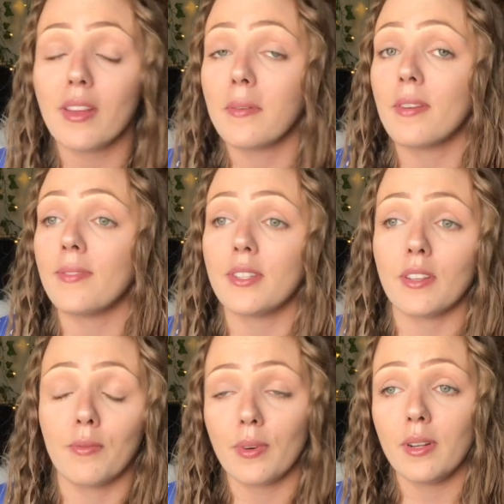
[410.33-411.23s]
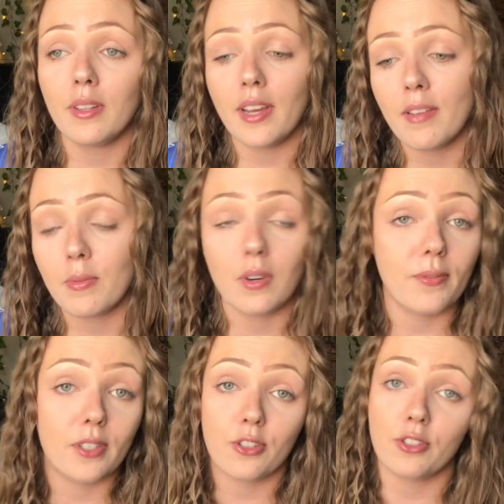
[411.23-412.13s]
whether if it's in real life or
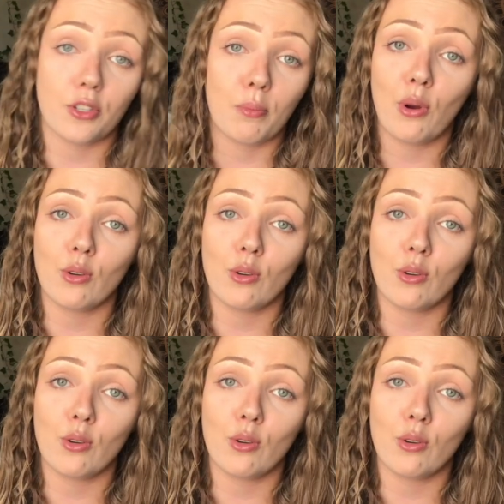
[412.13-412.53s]
if it's just your